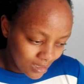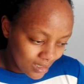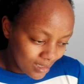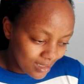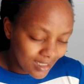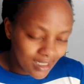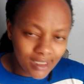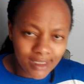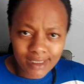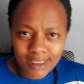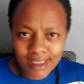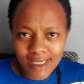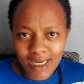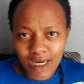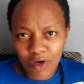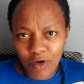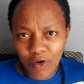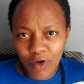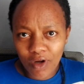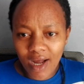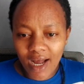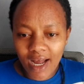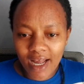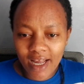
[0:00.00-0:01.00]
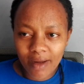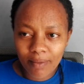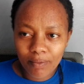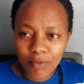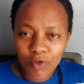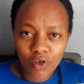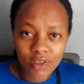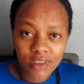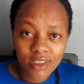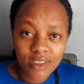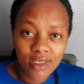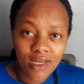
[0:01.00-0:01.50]
Right now I am
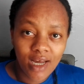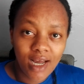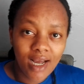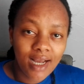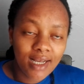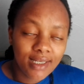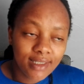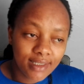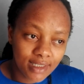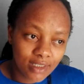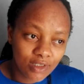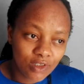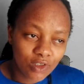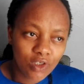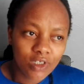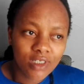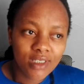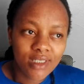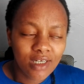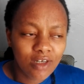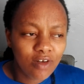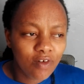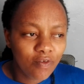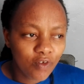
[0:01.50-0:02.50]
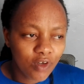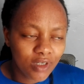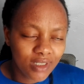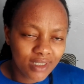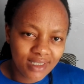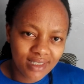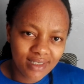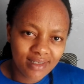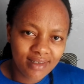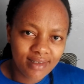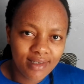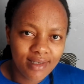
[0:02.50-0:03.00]
not as exhausted. Of
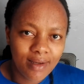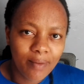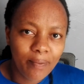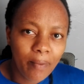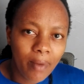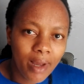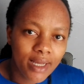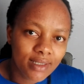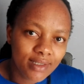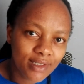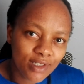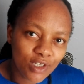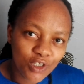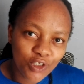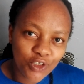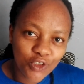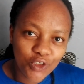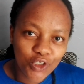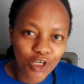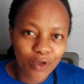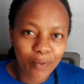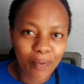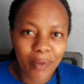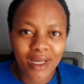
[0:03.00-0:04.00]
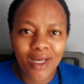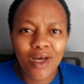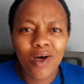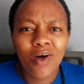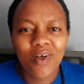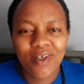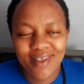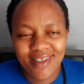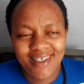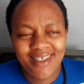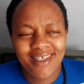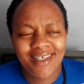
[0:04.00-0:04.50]
course there's some exhaustion
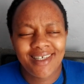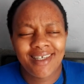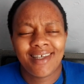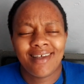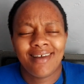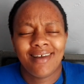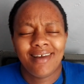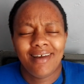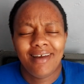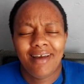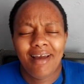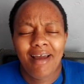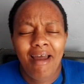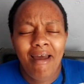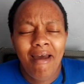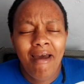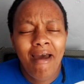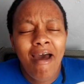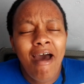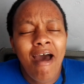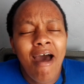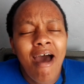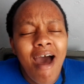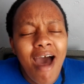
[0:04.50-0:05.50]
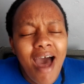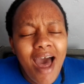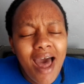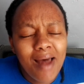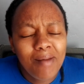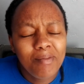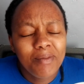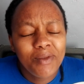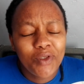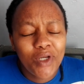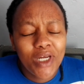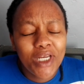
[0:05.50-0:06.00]
because
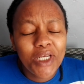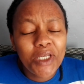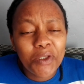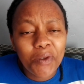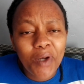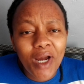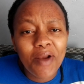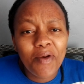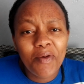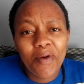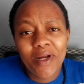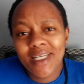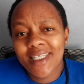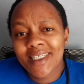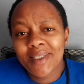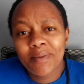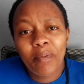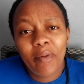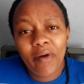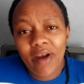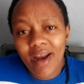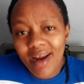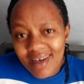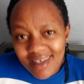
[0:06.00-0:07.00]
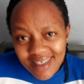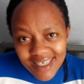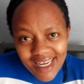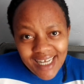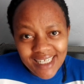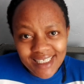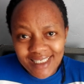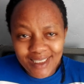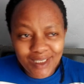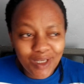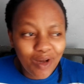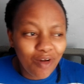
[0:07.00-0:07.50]
I'm 21 weeks
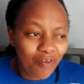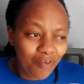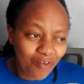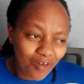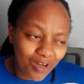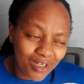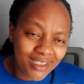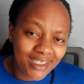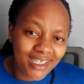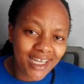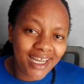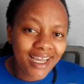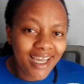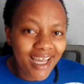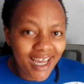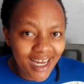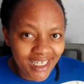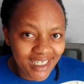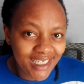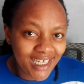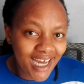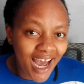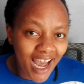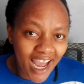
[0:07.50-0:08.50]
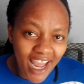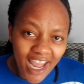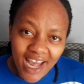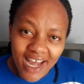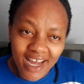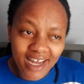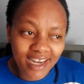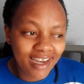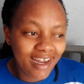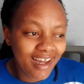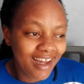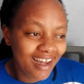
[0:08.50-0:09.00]
pregnant, so of course I get
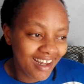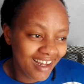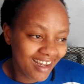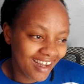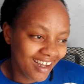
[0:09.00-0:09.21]
tired.